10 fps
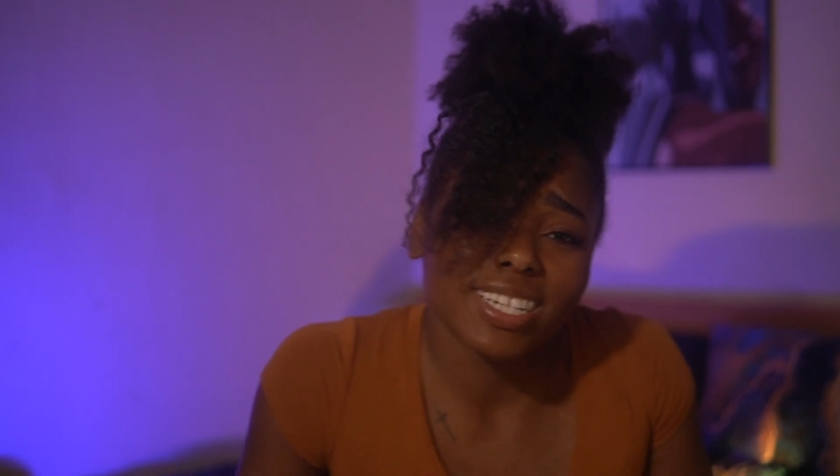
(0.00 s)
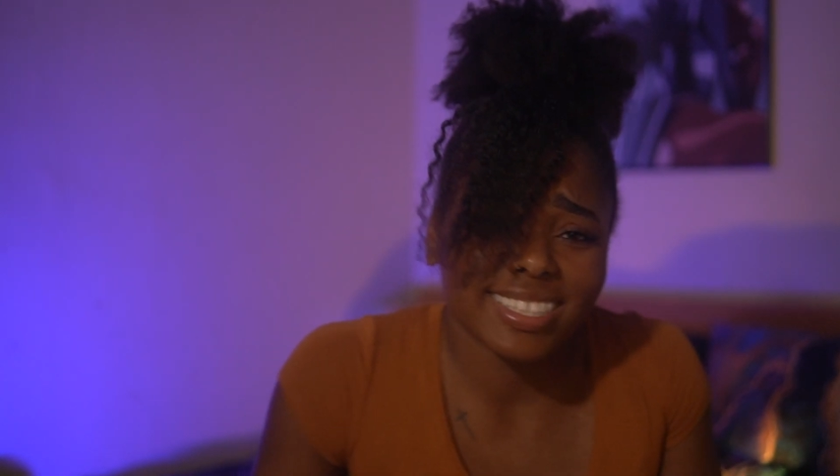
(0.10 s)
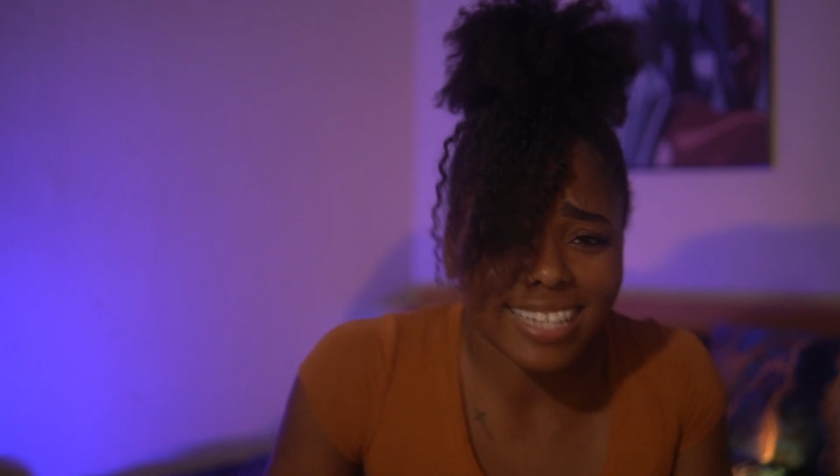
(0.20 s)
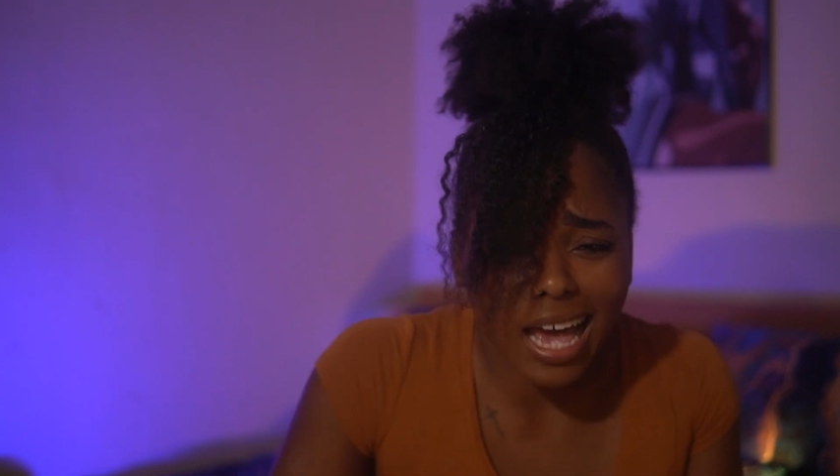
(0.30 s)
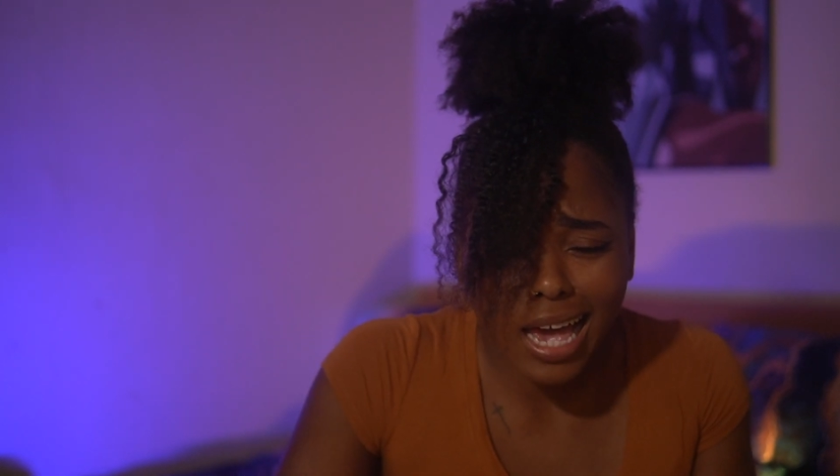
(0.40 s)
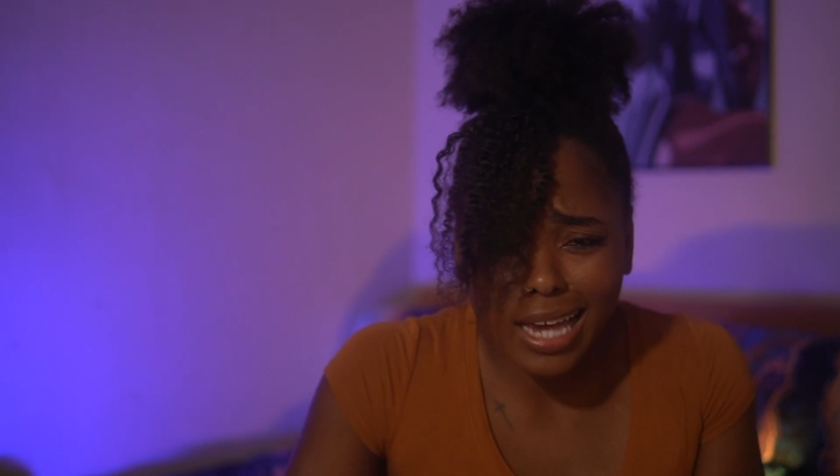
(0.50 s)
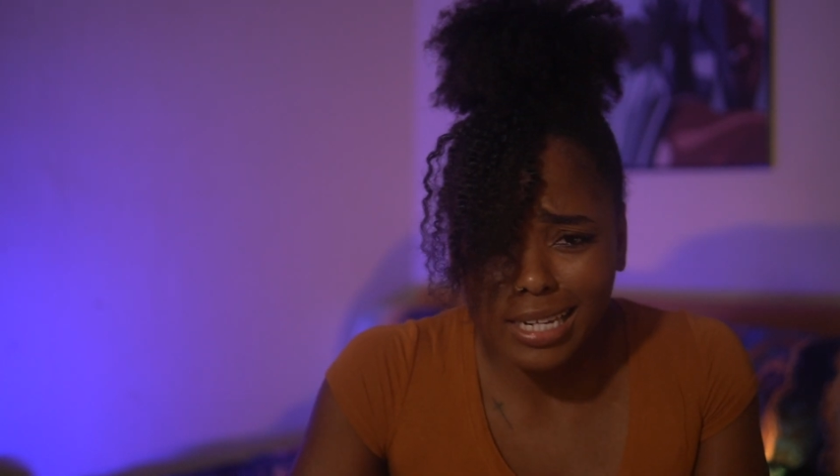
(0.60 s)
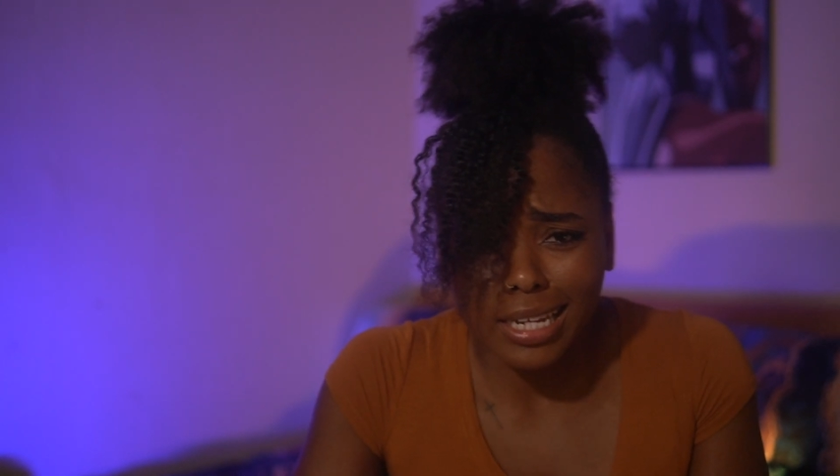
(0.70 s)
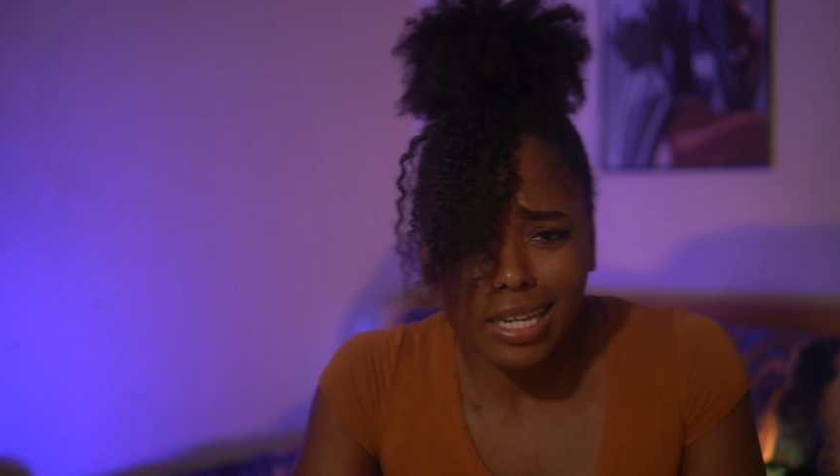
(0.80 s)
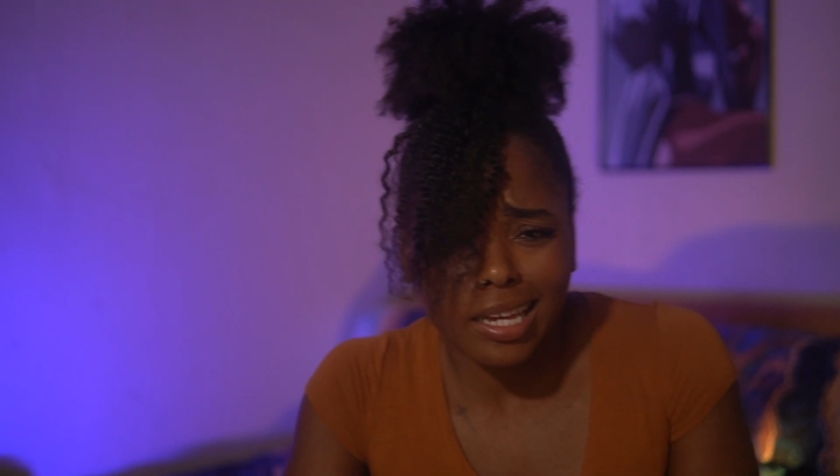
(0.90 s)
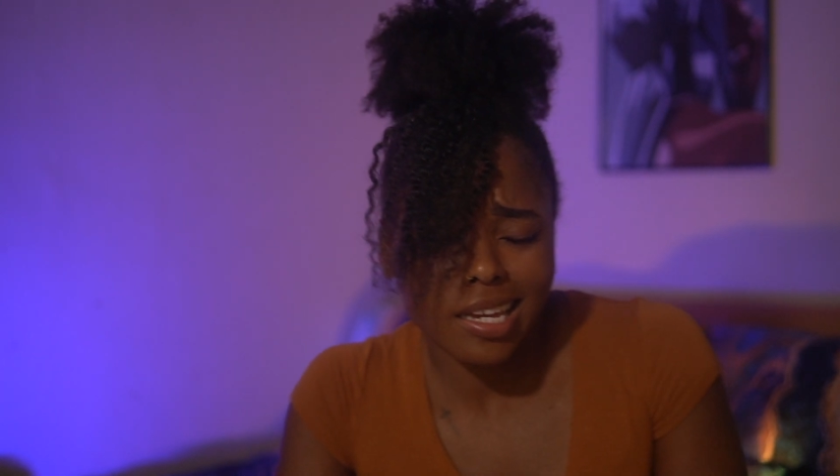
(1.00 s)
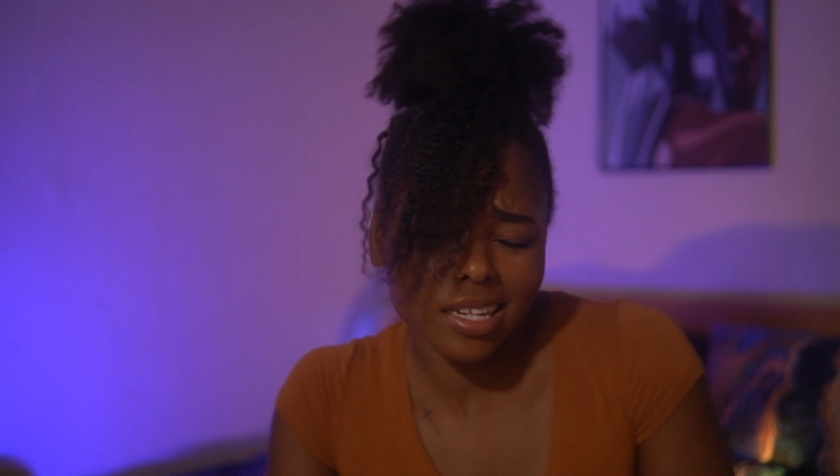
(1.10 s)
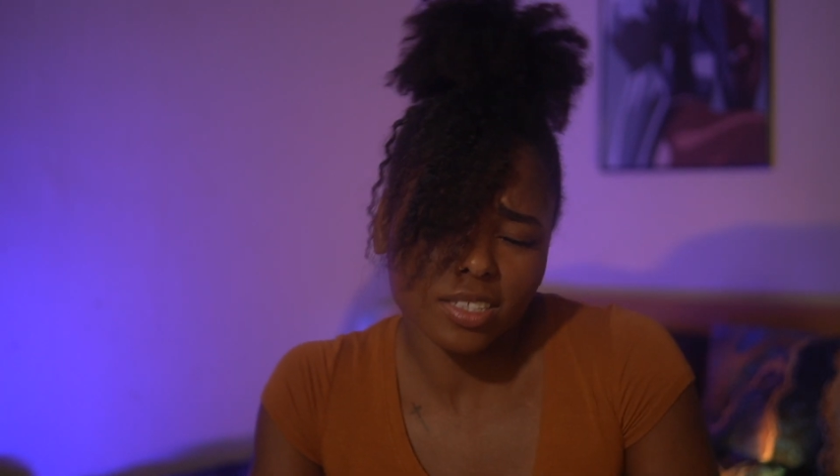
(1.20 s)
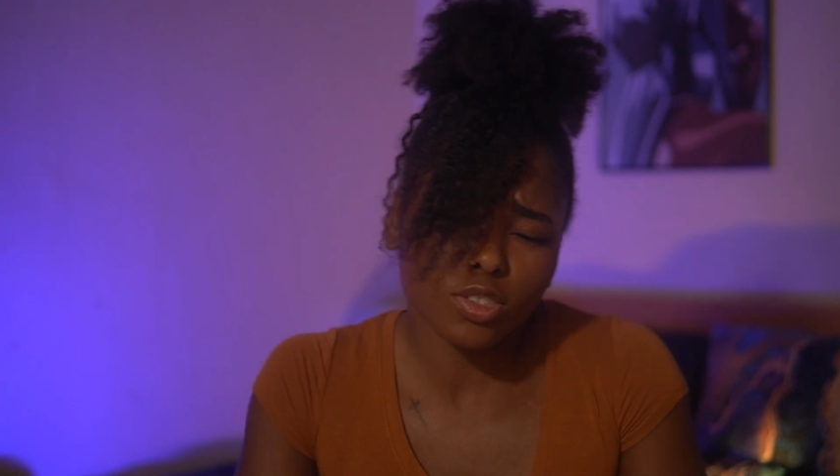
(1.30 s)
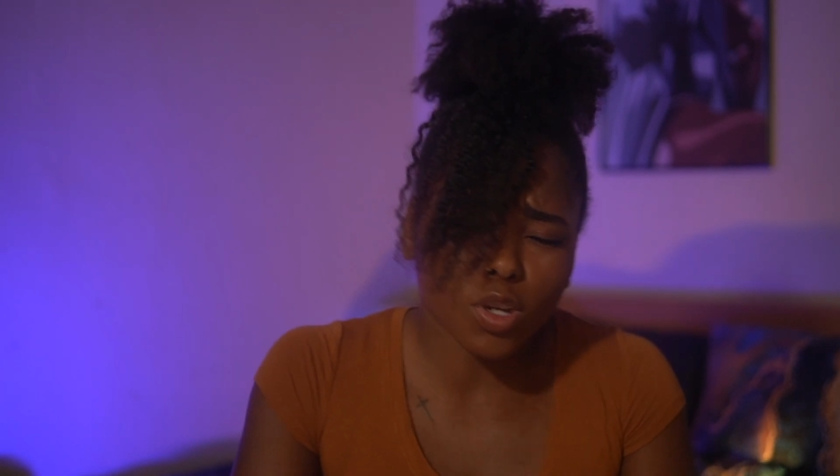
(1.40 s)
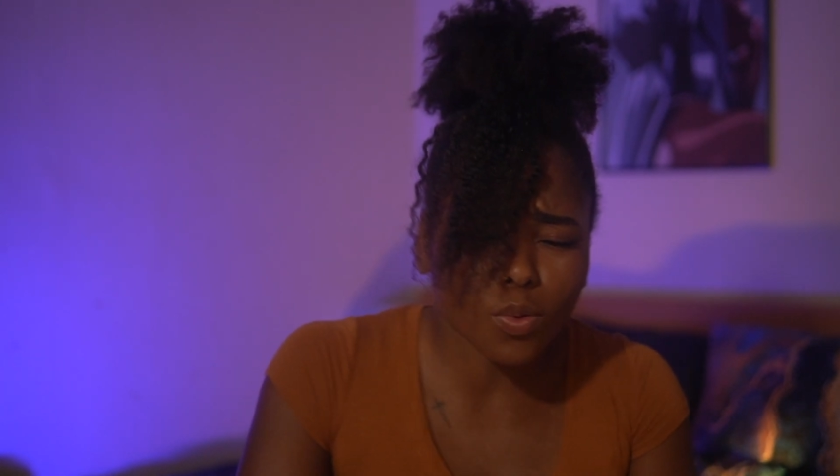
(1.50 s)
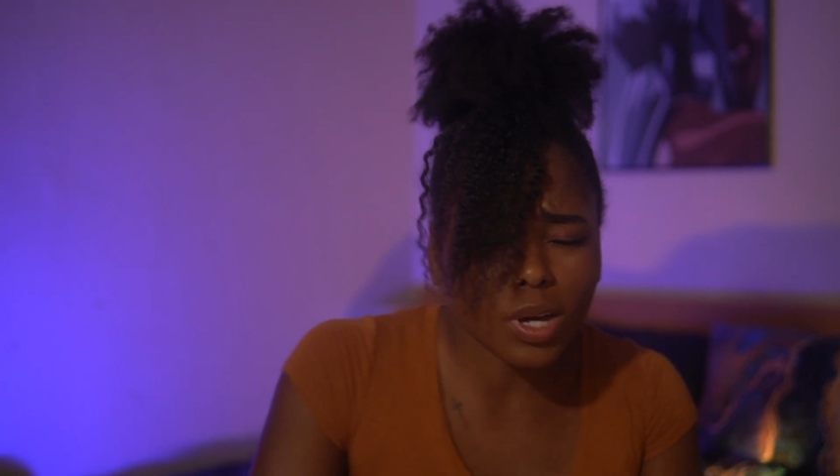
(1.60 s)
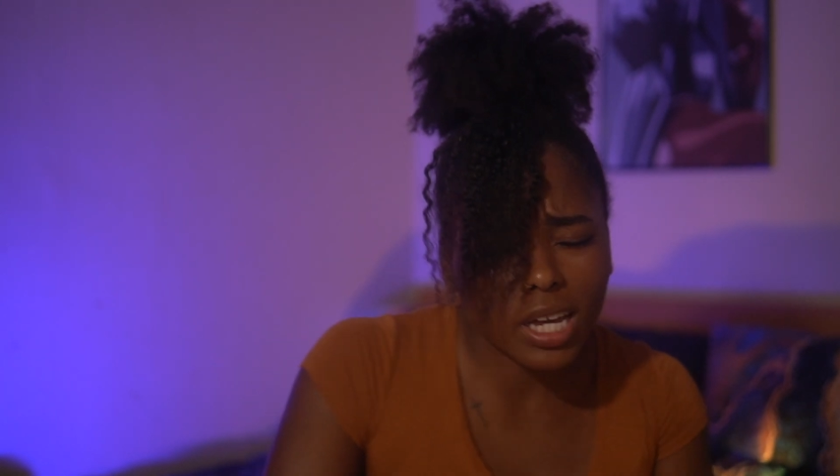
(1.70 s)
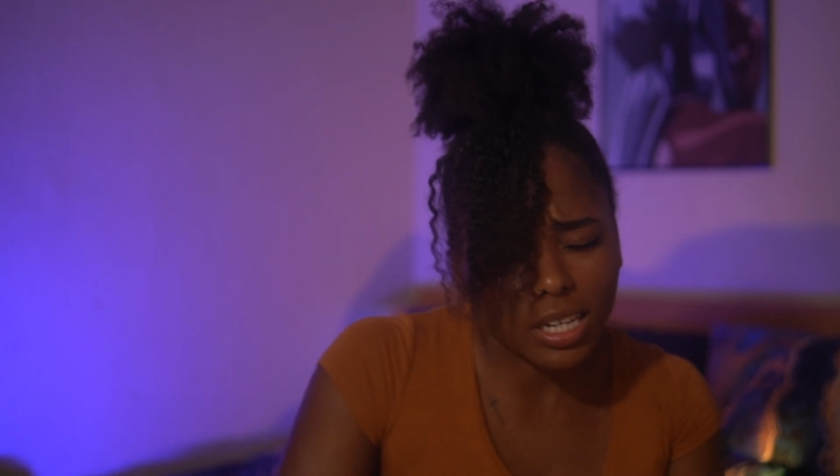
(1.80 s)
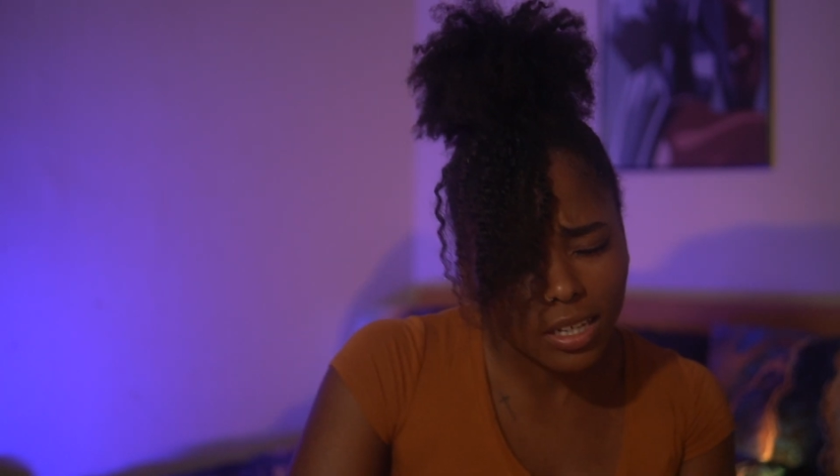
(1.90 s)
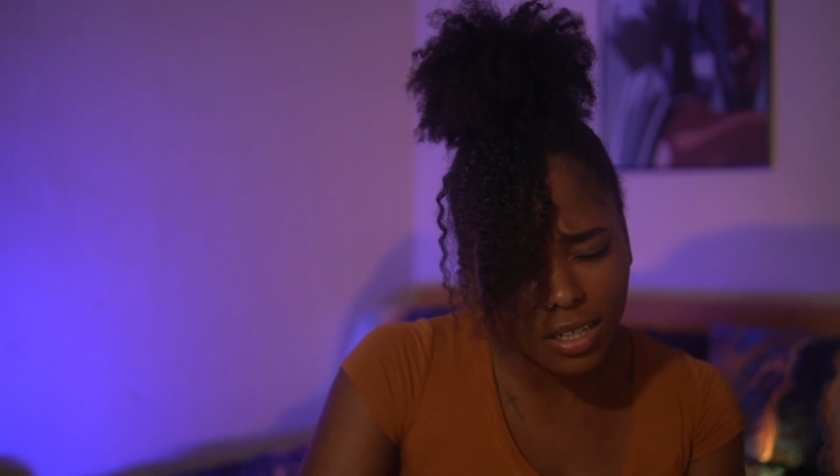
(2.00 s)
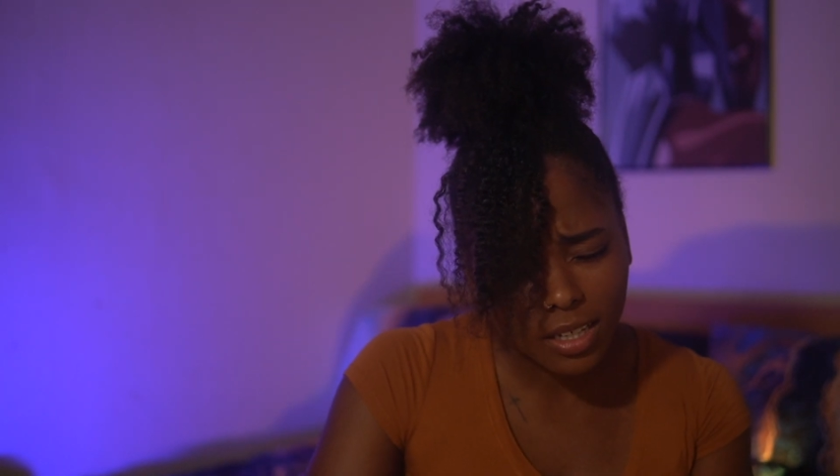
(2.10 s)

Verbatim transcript: decide, you know what?